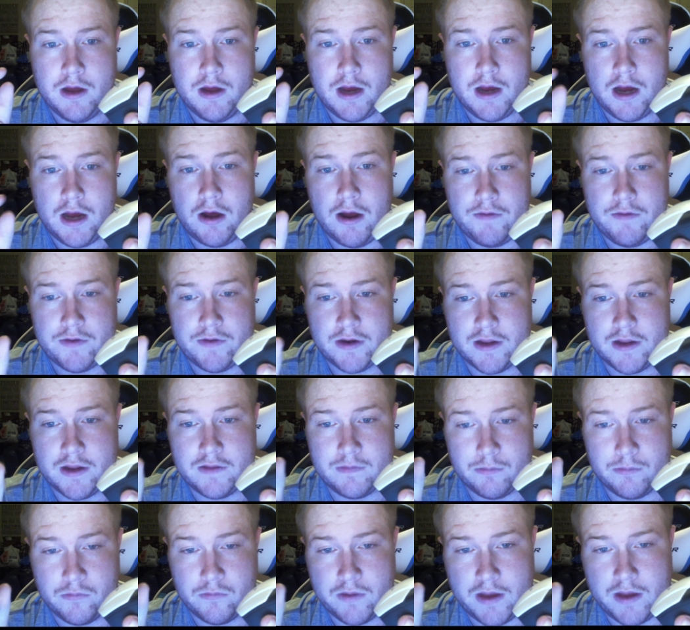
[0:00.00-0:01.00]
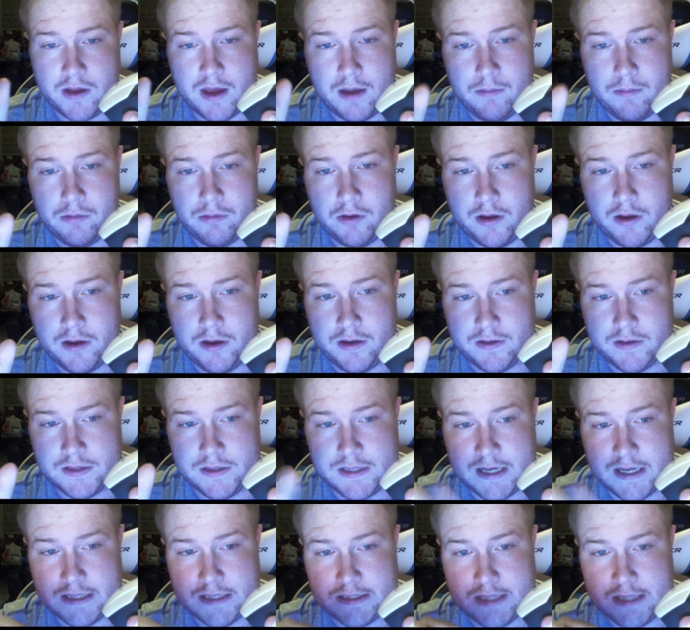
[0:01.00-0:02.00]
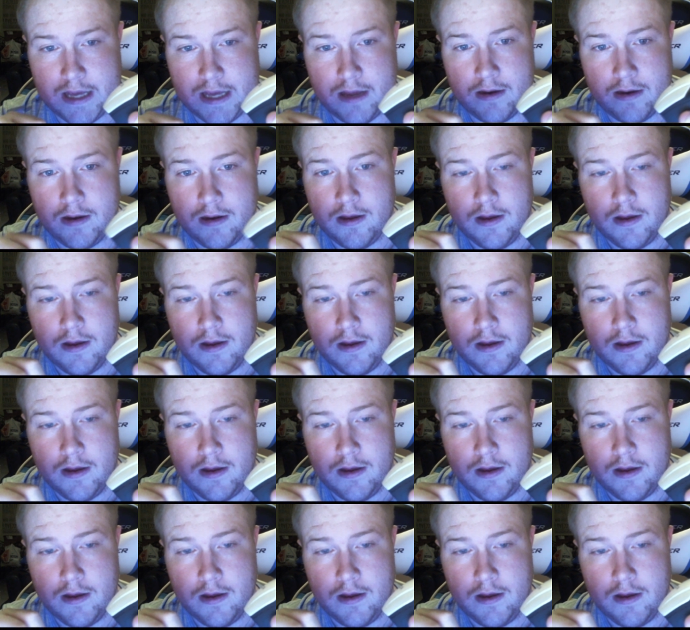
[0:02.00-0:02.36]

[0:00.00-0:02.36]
I'll have to get some gameplay in to test that,